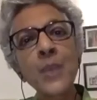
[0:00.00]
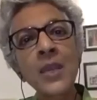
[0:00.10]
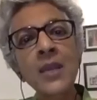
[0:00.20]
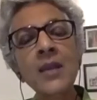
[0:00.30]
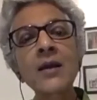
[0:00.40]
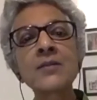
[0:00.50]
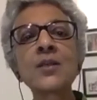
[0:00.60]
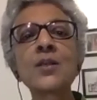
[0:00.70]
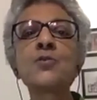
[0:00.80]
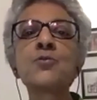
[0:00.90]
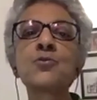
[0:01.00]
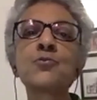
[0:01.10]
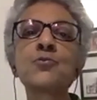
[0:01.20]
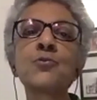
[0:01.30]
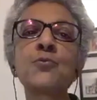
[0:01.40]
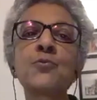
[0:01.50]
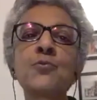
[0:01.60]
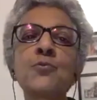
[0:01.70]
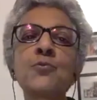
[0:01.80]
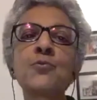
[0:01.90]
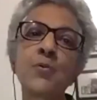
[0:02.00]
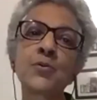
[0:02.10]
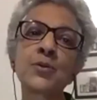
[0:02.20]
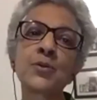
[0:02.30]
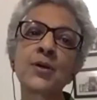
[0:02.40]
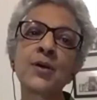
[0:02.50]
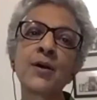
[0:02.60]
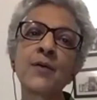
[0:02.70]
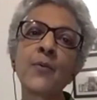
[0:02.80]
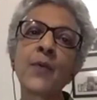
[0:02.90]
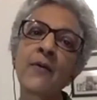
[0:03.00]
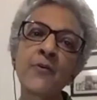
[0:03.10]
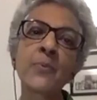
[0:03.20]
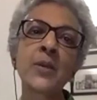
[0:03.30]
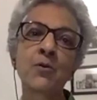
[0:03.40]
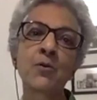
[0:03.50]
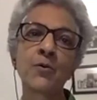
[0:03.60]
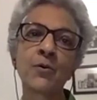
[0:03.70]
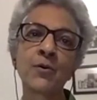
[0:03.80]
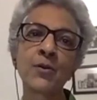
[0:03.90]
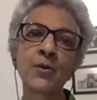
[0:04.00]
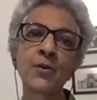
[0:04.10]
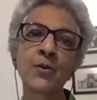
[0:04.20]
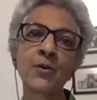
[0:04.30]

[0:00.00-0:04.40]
that we continue to promote wherever we go.